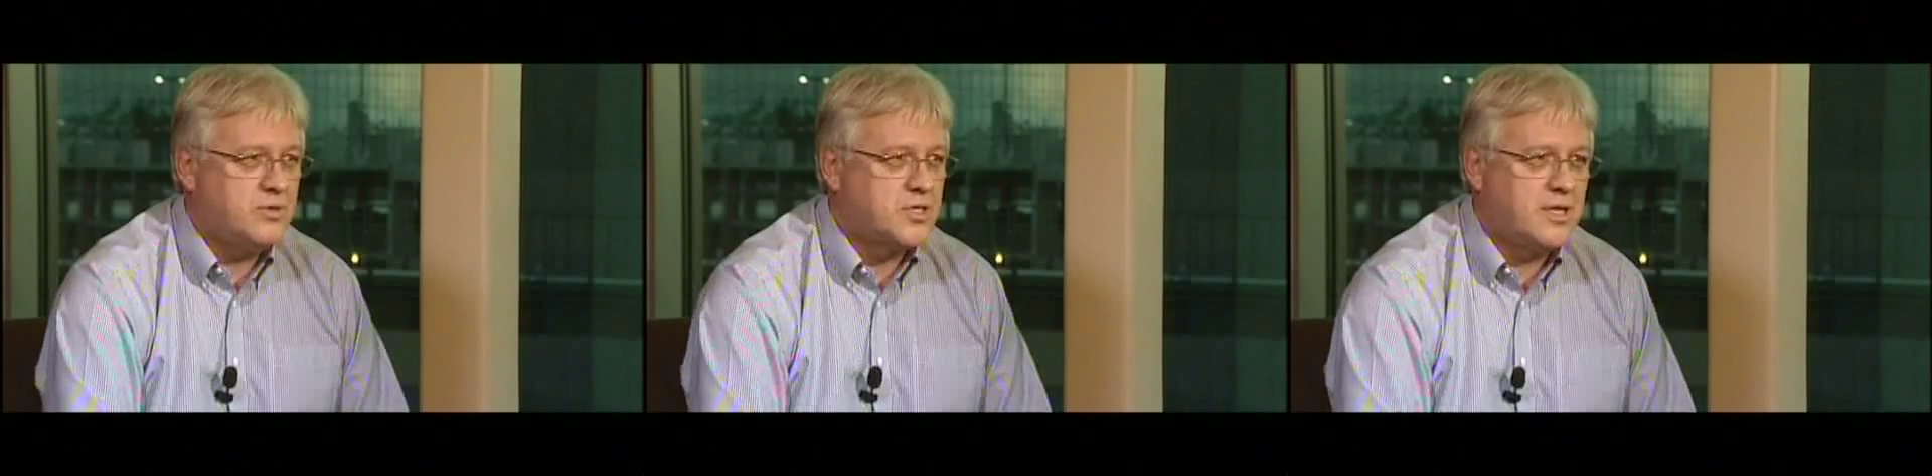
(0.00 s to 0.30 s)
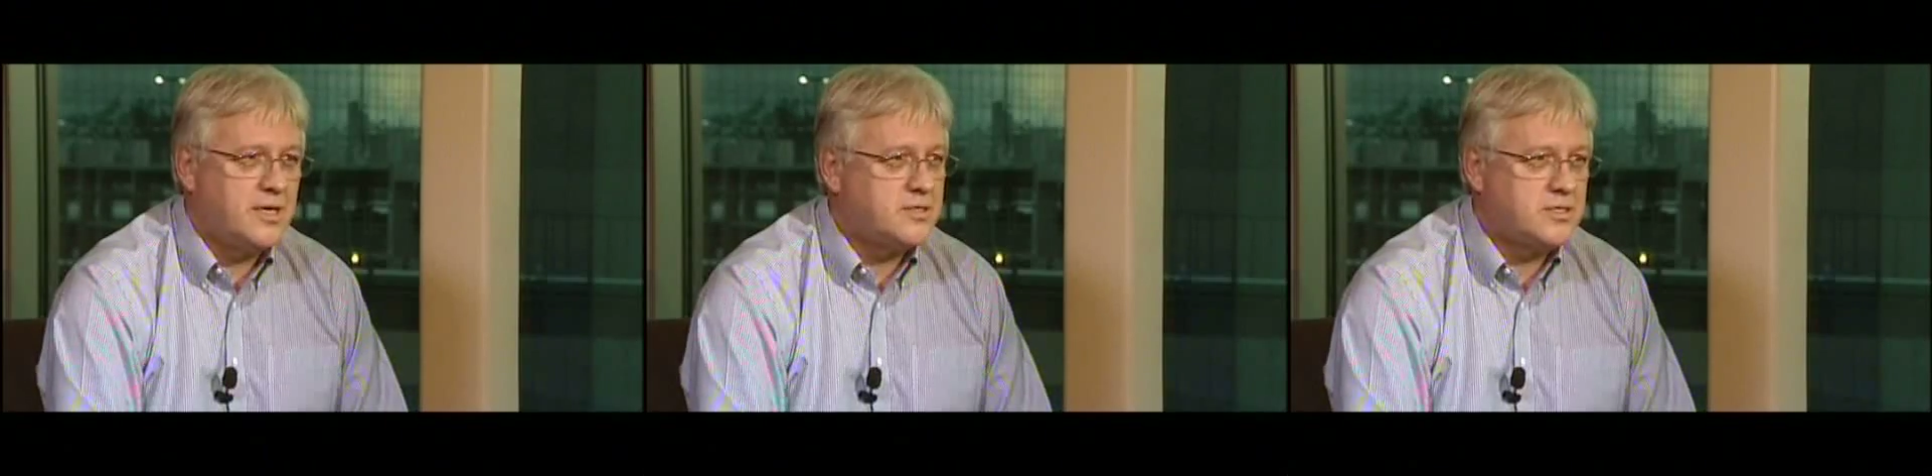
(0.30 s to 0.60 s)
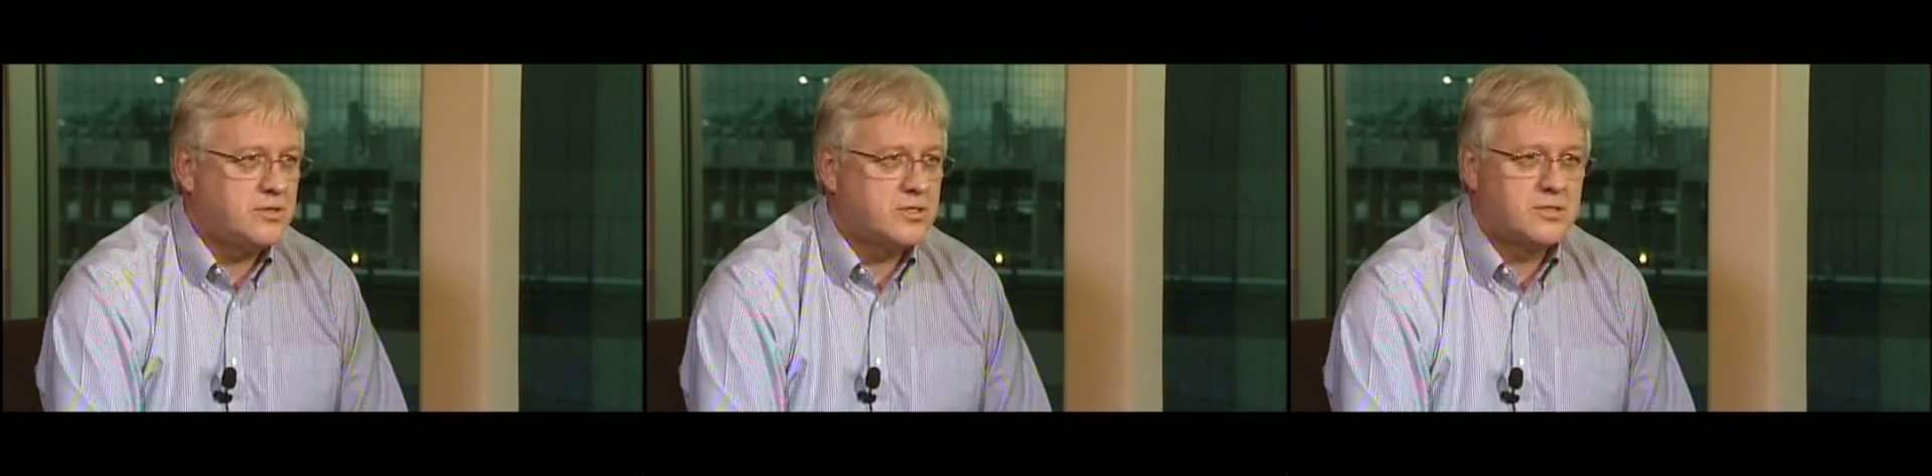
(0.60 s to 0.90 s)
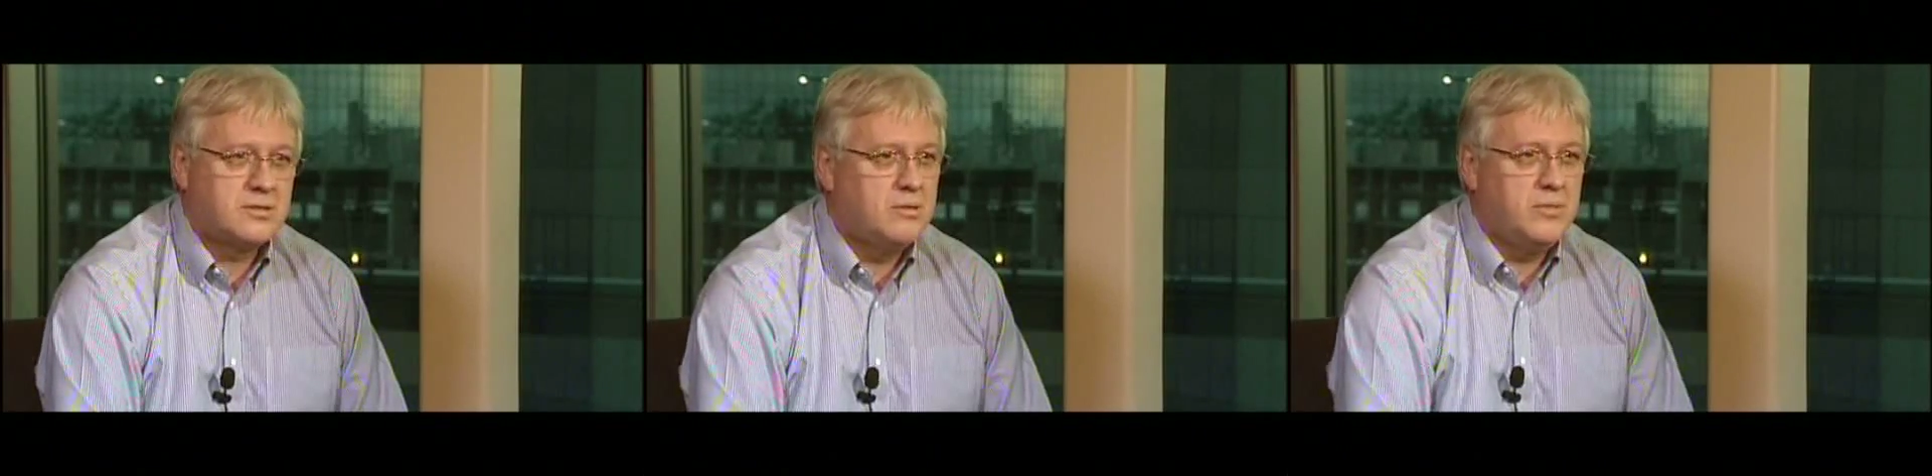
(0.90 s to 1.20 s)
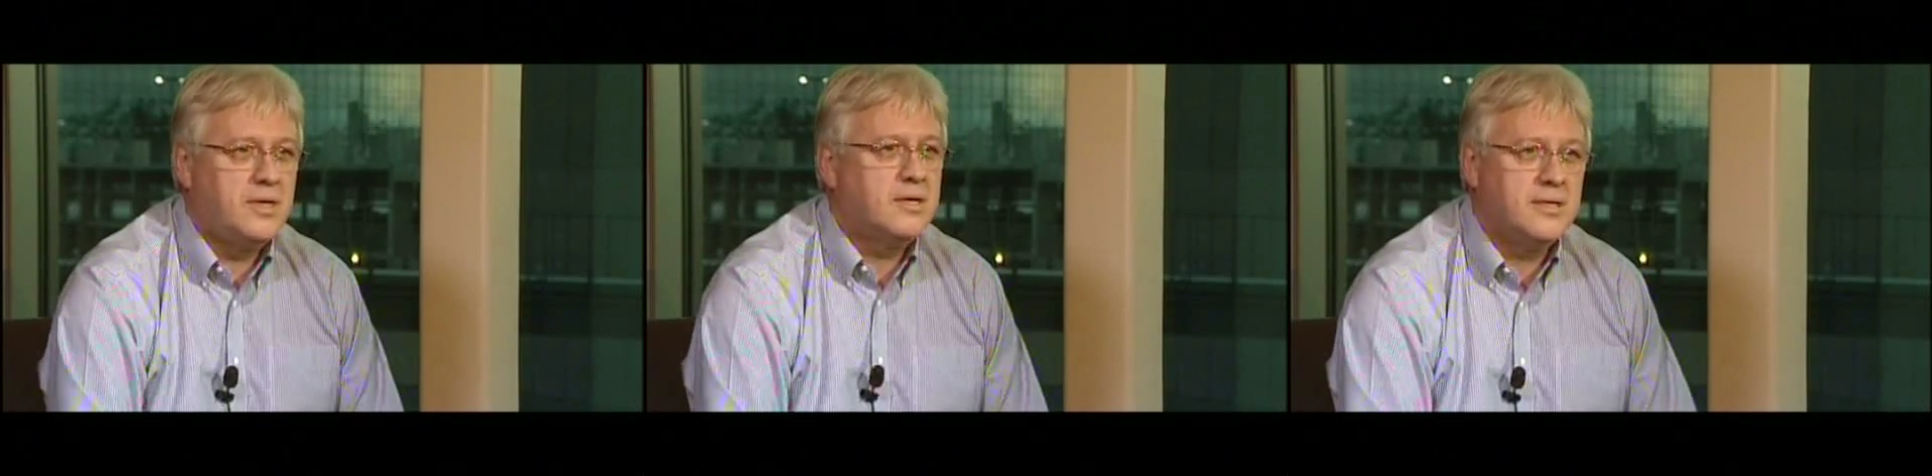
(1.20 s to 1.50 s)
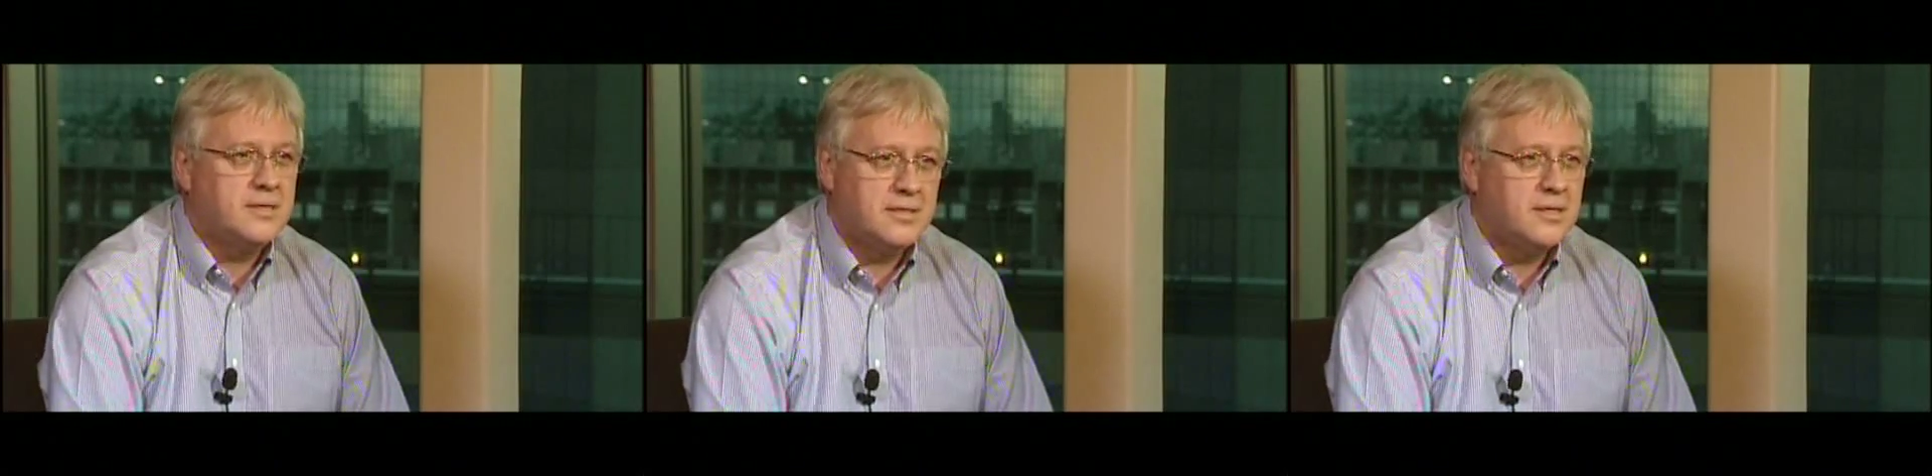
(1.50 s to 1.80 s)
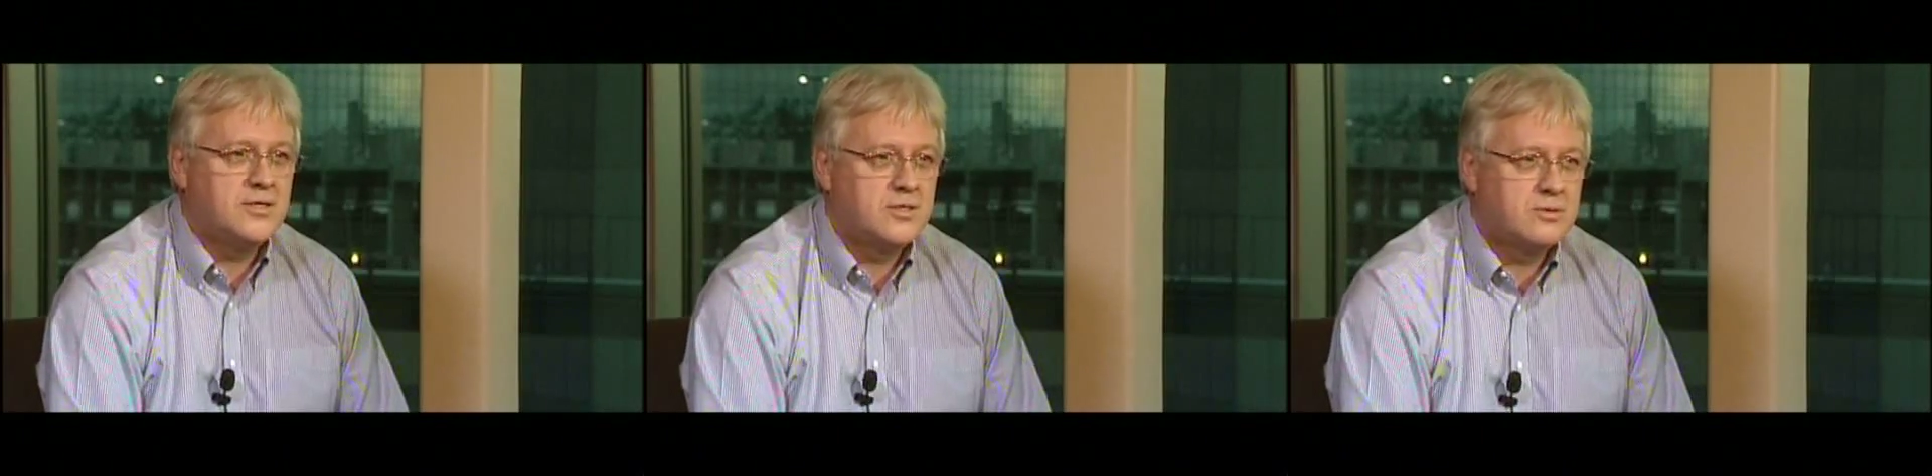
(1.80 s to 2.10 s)
It was clear to us immediately
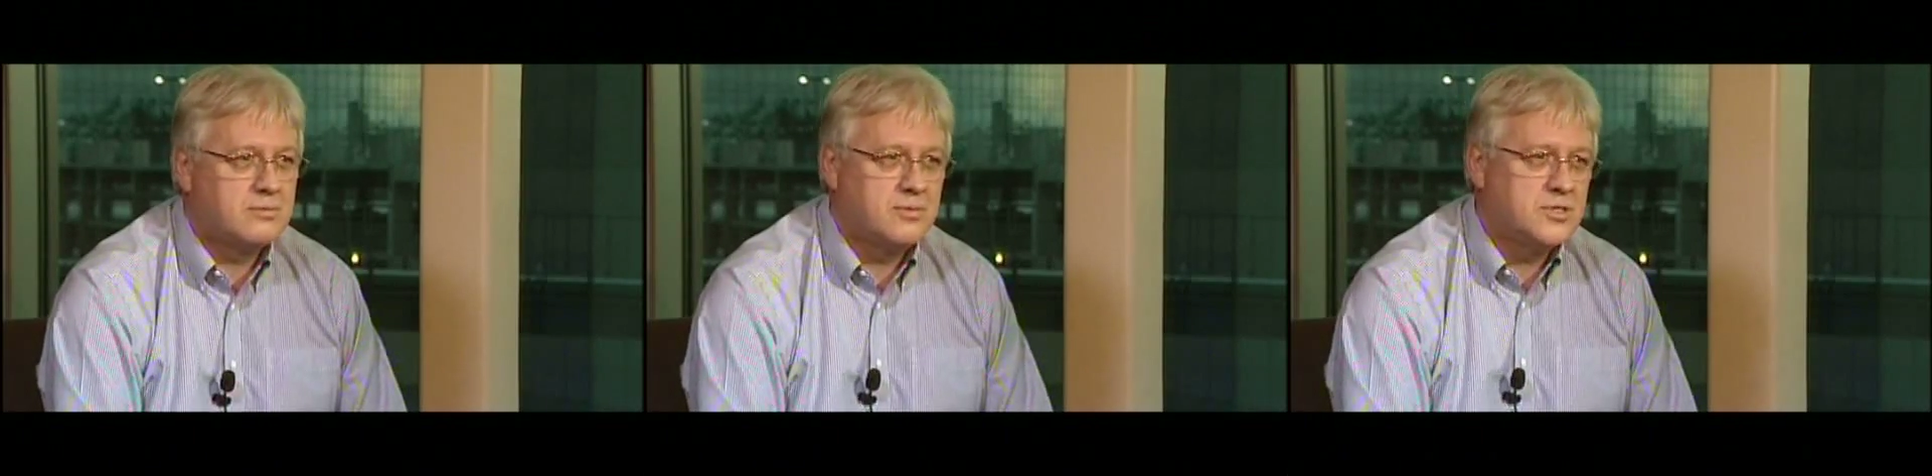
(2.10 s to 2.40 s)
that this